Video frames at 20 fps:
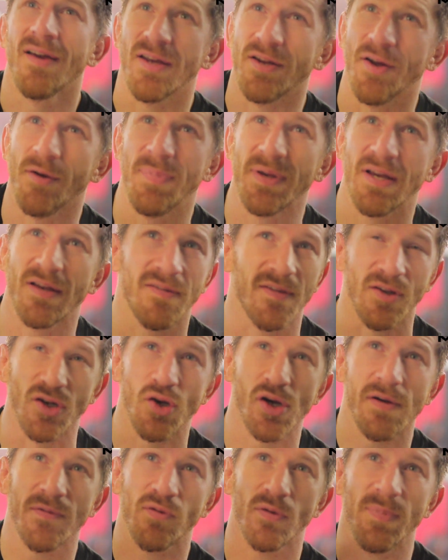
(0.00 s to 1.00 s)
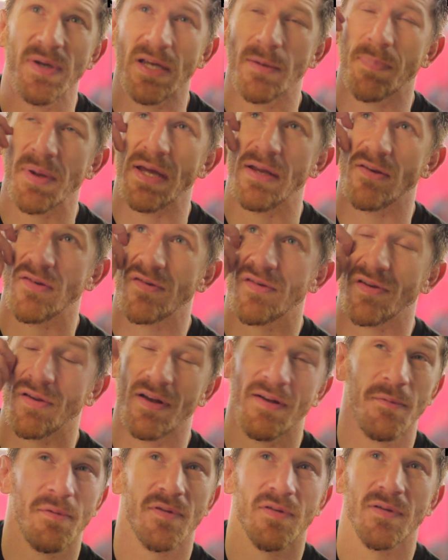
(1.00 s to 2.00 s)
you know, because the nerves were being pinched. So
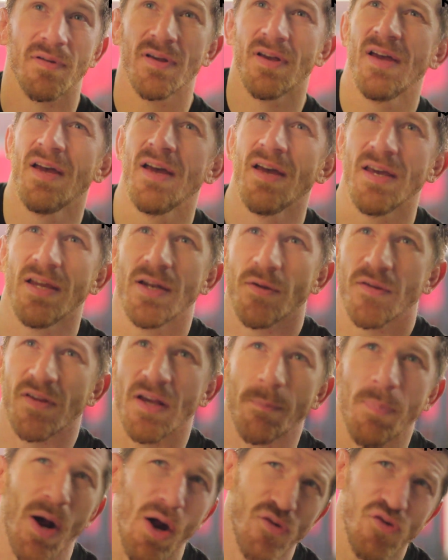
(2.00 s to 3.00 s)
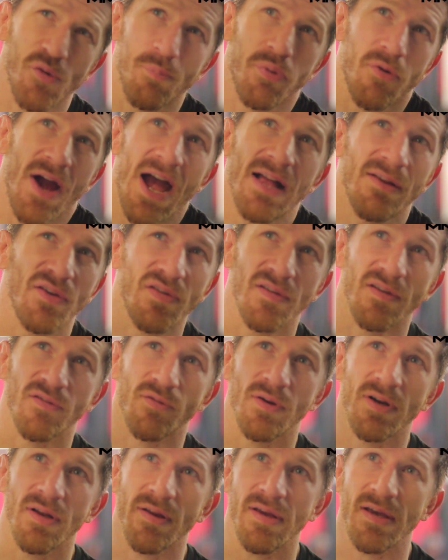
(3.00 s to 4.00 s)
it was, you know, it's like partial paralysis
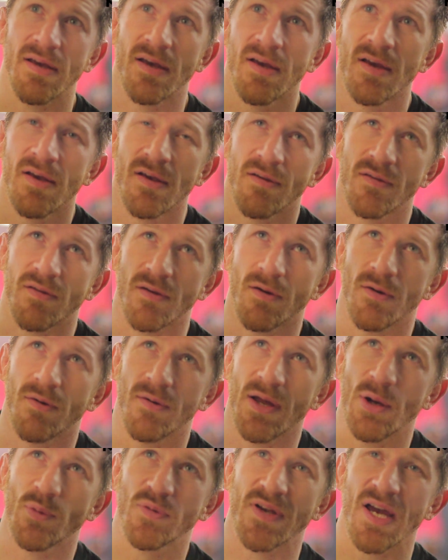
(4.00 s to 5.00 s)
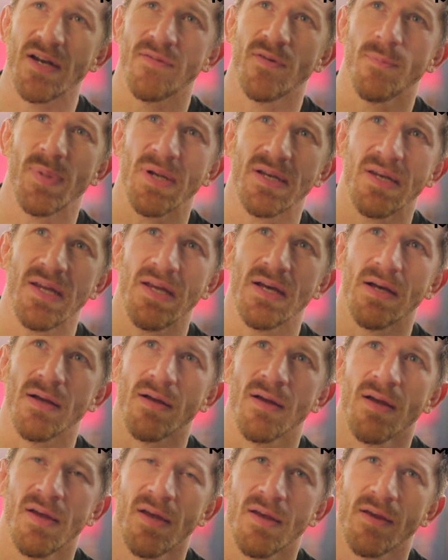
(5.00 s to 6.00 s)
really. So that was kind of a big
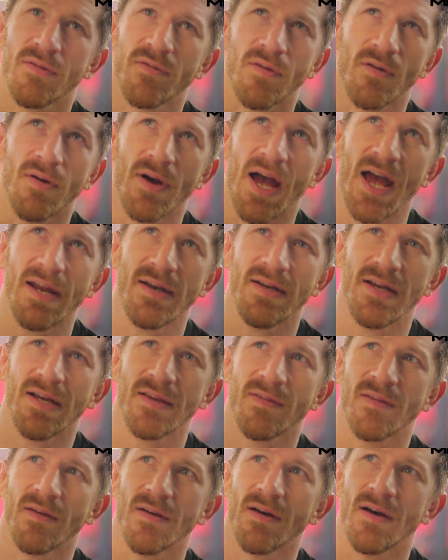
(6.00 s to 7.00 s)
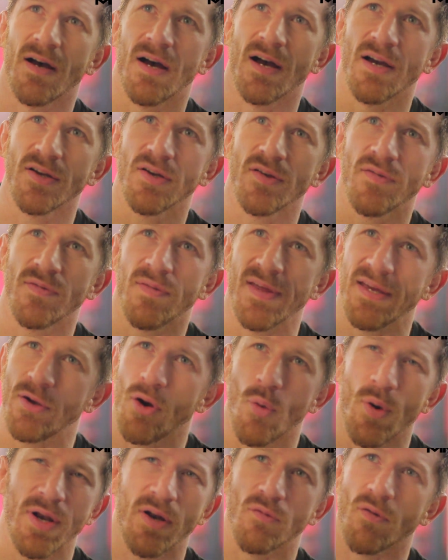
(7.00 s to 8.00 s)
deal. So I had to get they
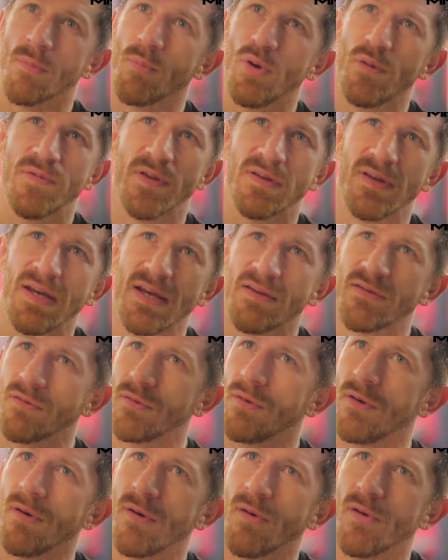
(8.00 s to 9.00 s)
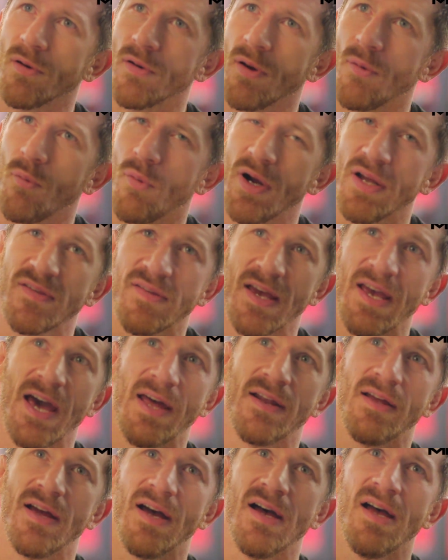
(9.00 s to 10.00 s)
go in and remove the disc or once I
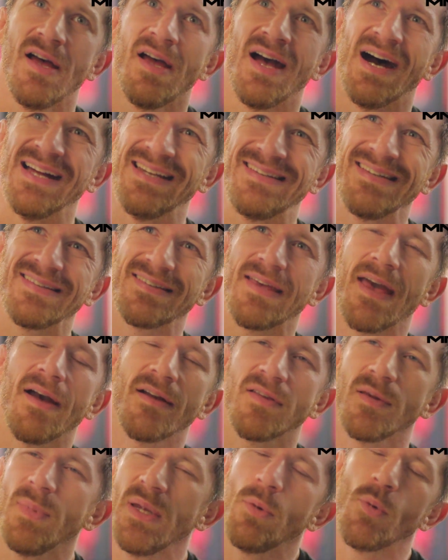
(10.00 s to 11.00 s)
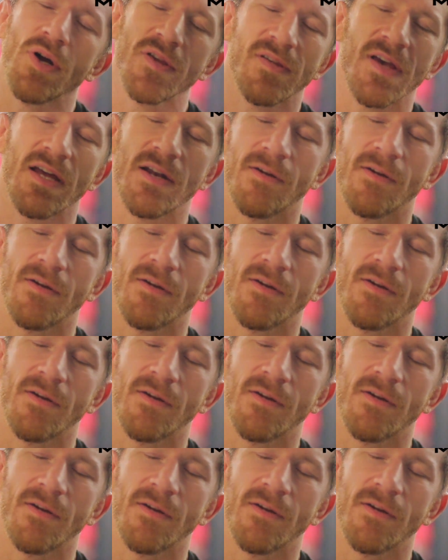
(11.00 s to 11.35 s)
had a discectomy, once I